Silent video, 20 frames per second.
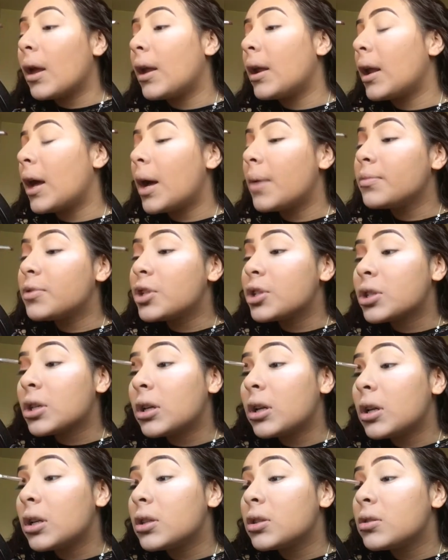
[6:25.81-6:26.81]
And I'm just
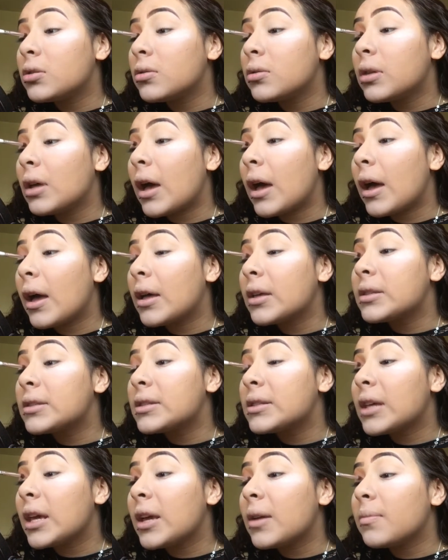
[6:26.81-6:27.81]
gonna do that
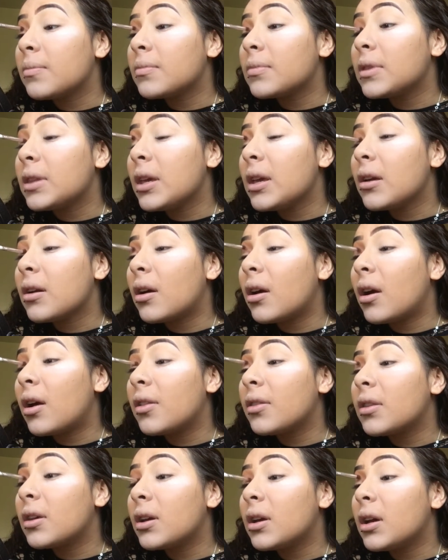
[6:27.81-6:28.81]
same thing
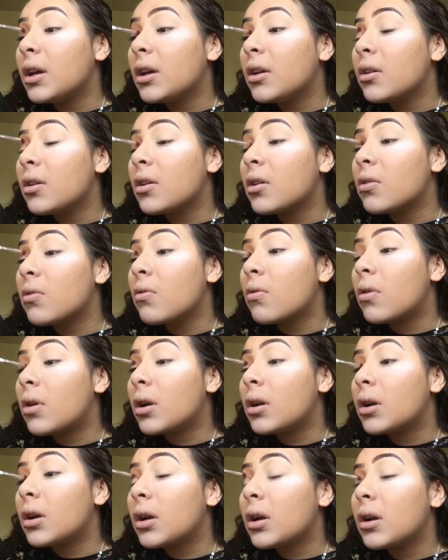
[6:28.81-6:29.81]
on the inner
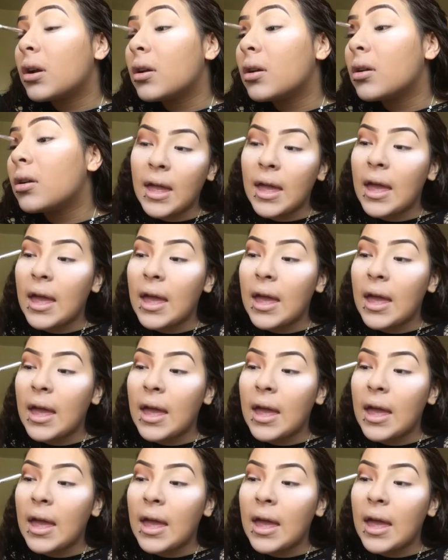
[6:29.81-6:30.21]
corner.